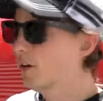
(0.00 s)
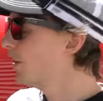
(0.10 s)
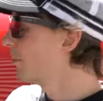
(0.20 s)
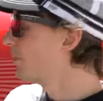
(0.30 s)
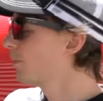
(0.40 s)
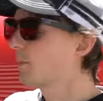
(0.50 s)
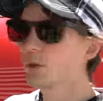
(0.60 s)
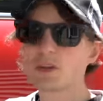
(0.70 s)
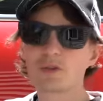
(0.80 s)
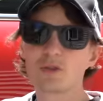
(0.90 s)
Okay,
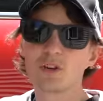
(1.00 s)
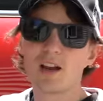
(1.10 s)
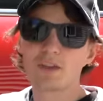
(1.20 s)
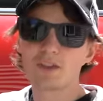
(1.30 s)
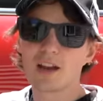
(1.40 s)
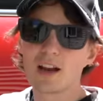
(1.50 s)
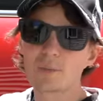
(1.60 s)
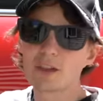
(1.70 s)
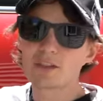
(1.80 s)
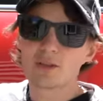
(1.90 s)
we're gonna do the driver's
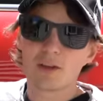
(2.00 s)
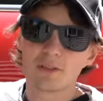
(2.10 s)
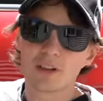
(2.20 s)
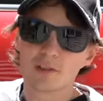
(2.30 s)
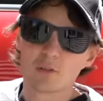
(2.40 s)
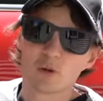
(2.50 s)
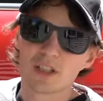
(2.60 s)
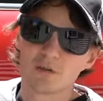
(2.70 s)
side because the driver's side is more